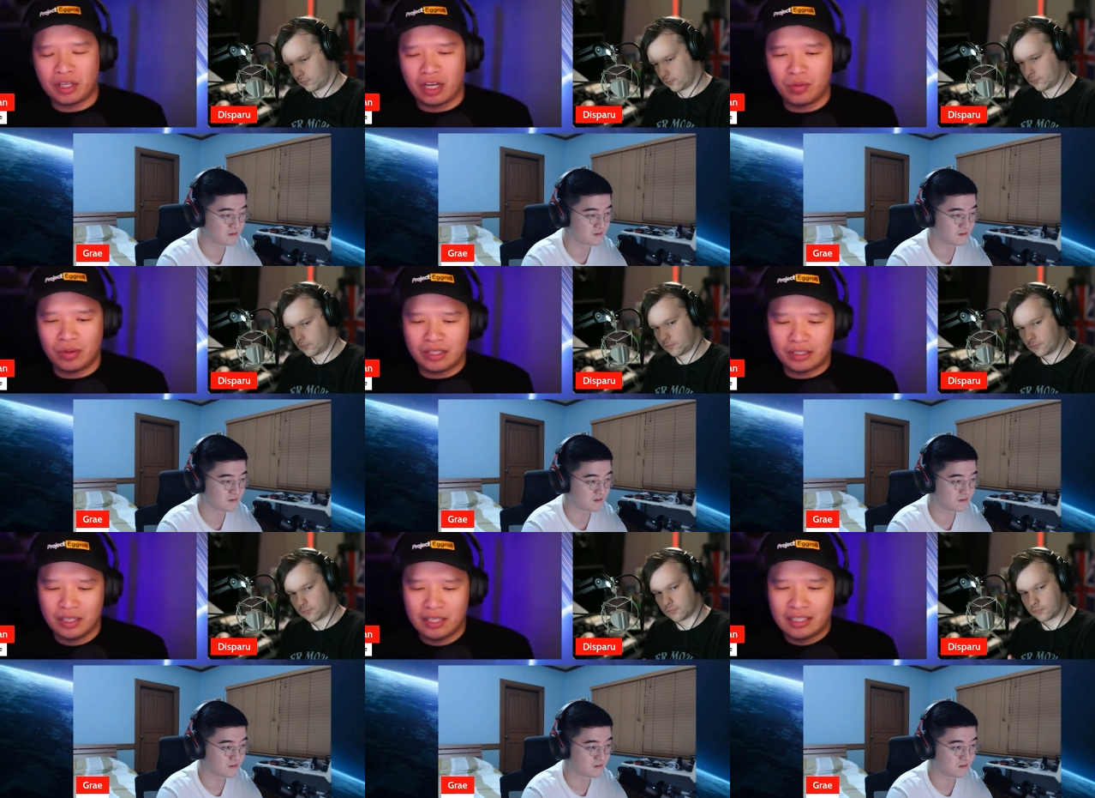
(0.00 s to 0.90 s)
Speaker 1: saw
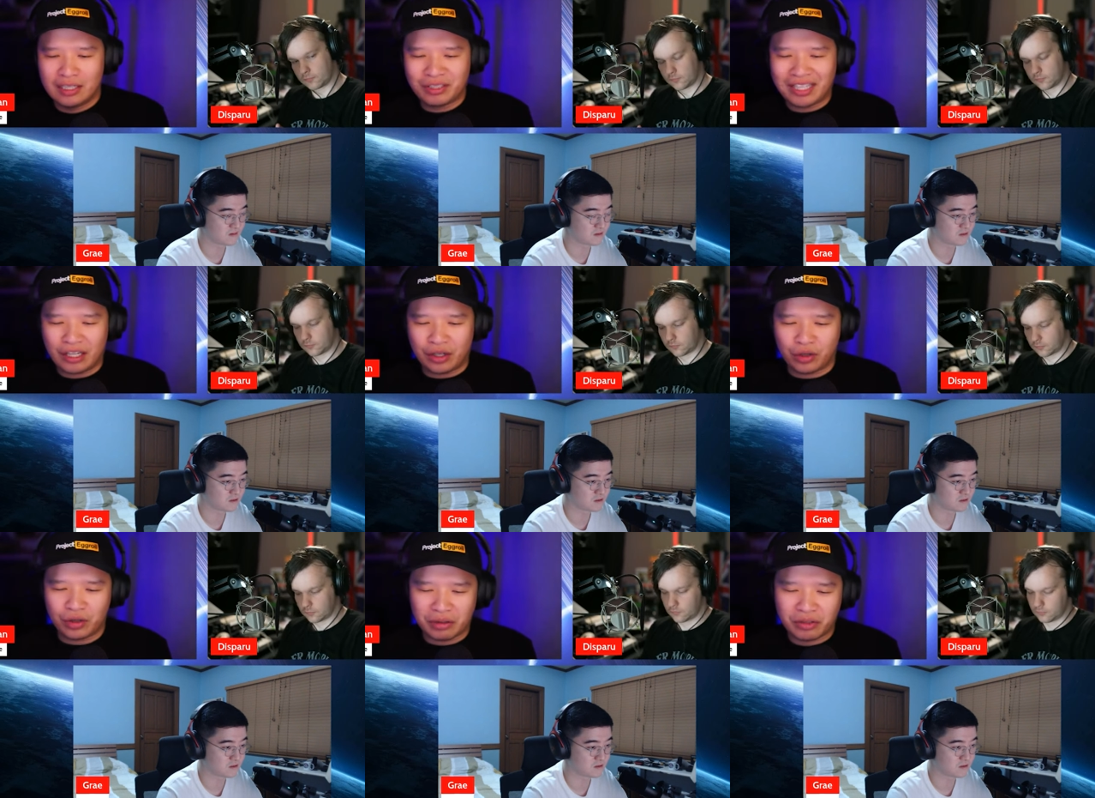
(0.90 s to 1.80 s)
was there was like a
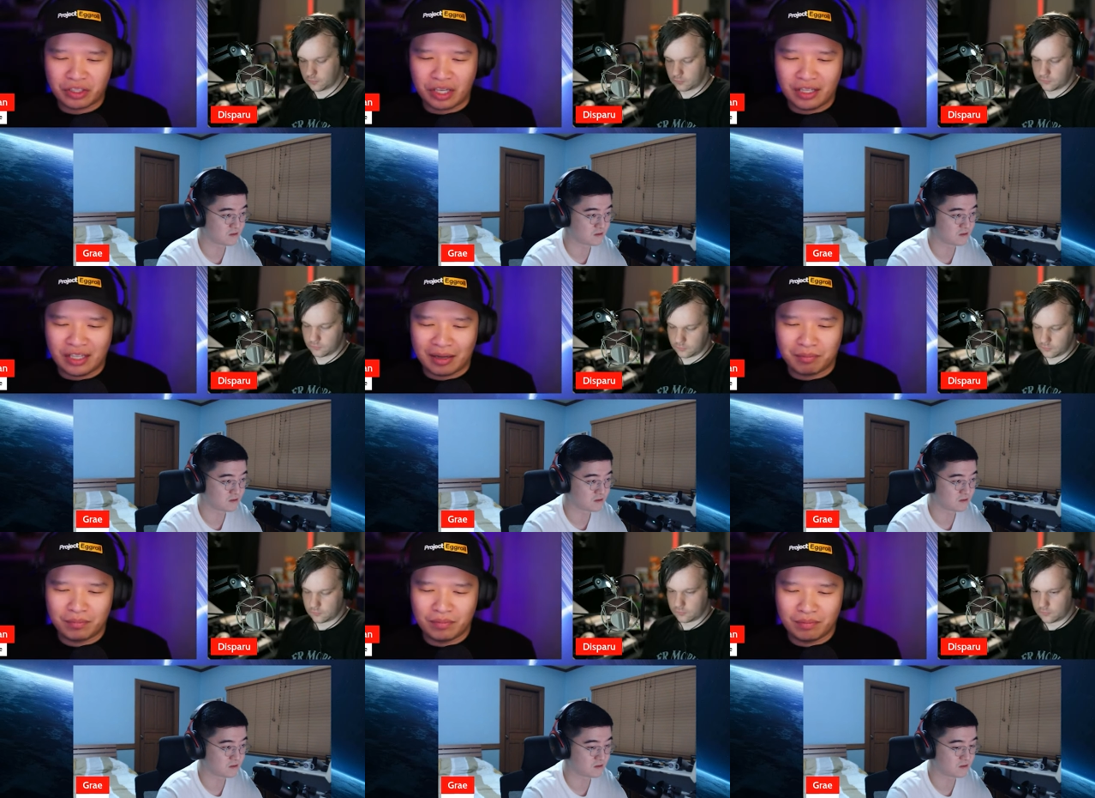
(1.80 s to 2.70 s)
girl that was stuck in like
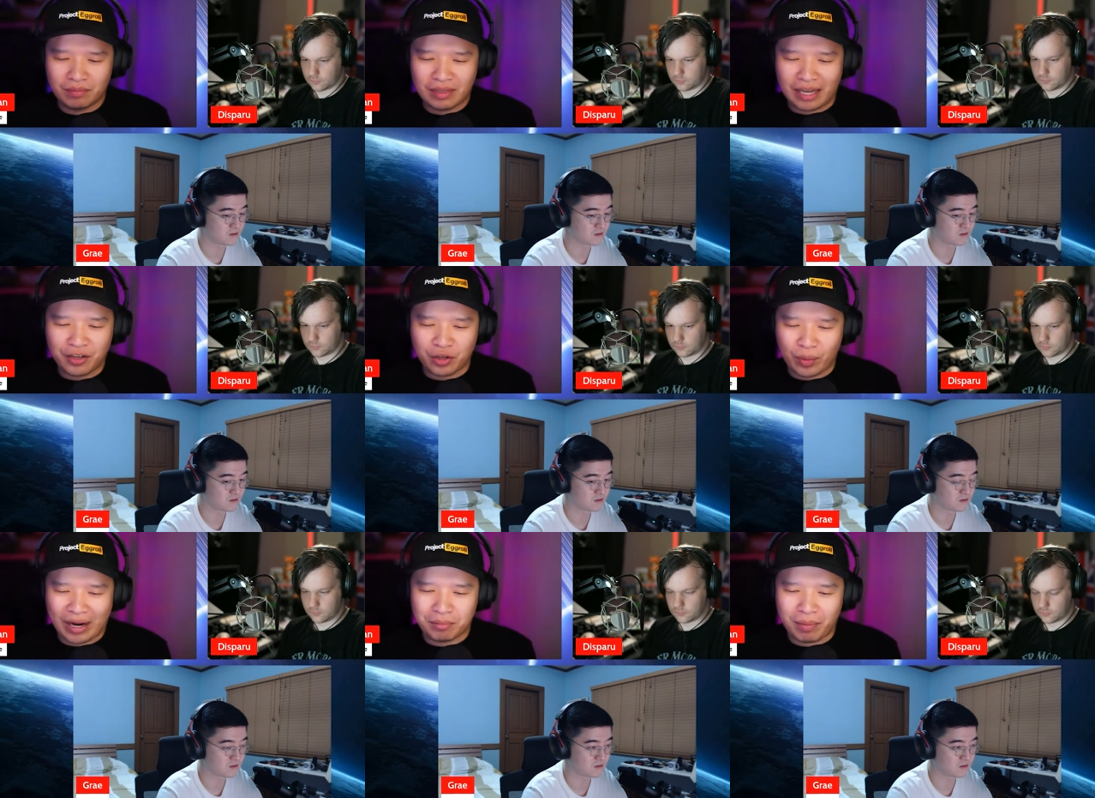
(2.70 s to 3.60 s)
a like
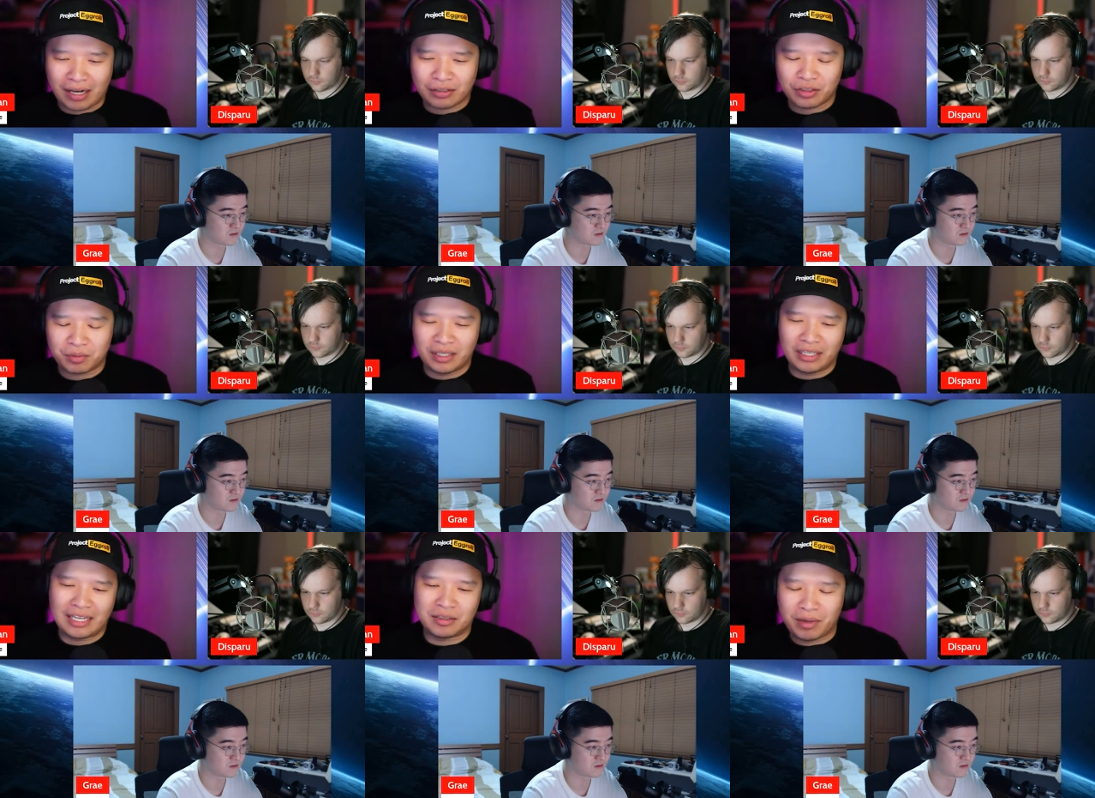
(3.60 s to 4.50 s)
underground box or
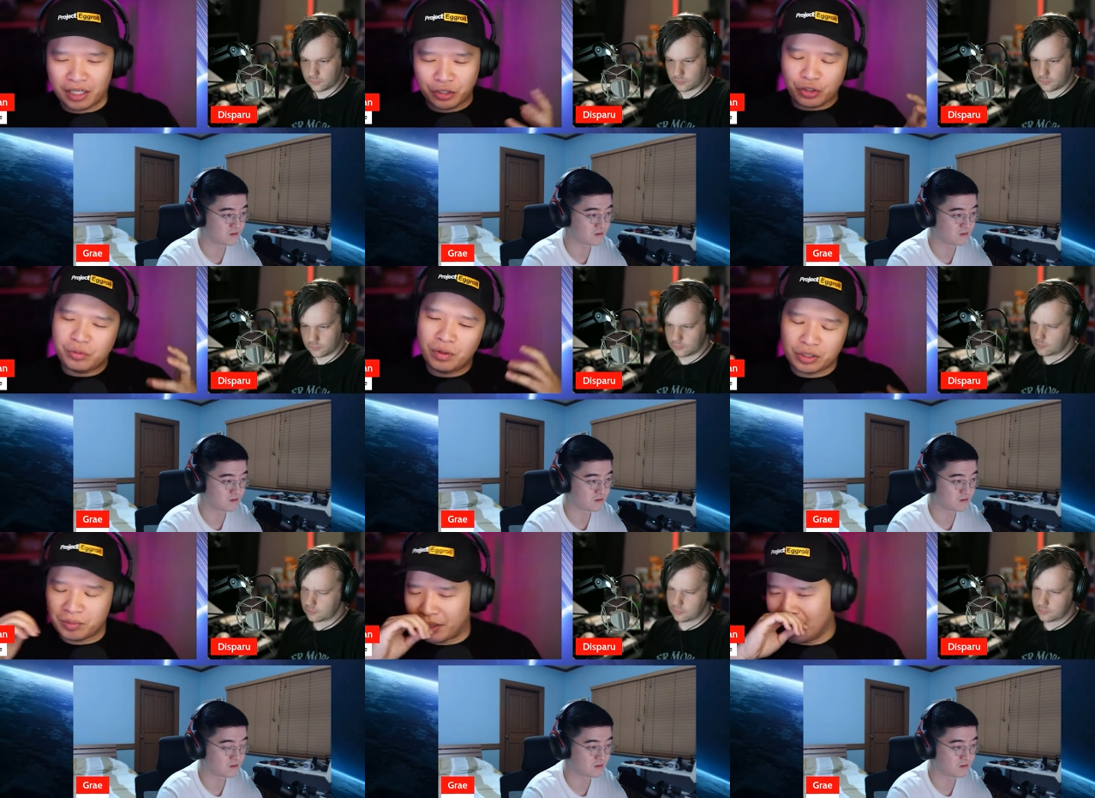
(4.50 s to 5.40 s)
something like that, some kind of tube
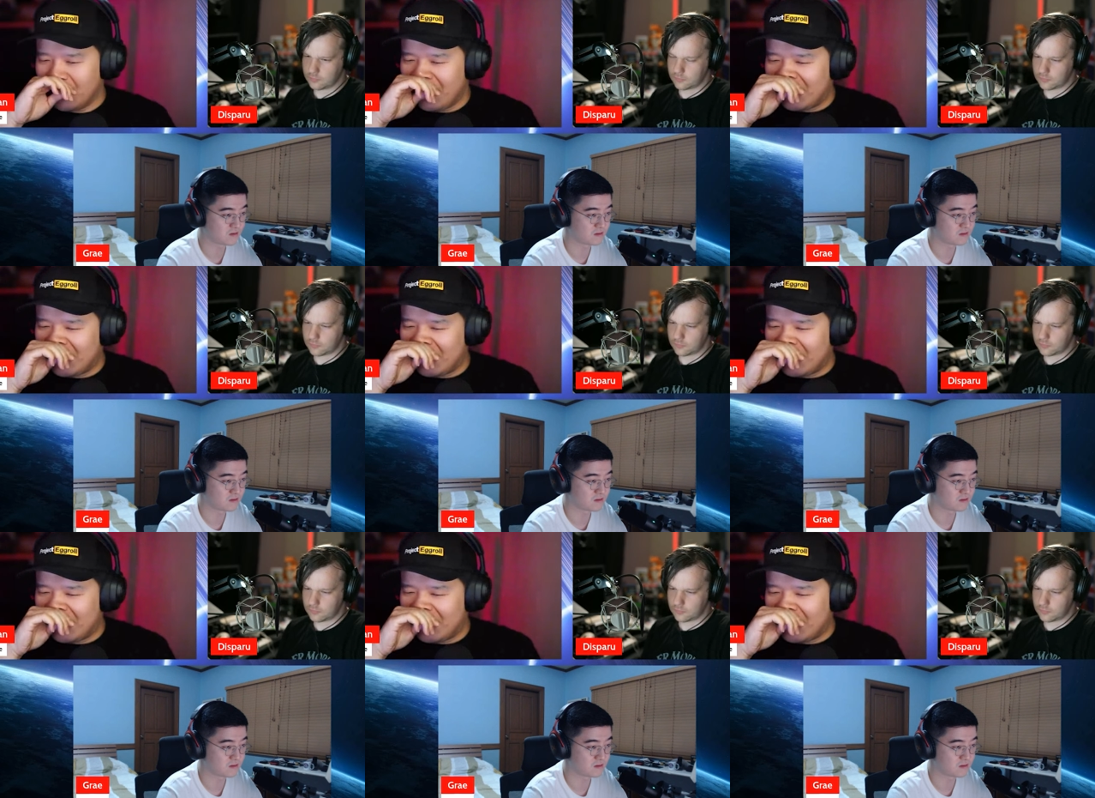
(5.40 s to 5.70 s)
or something.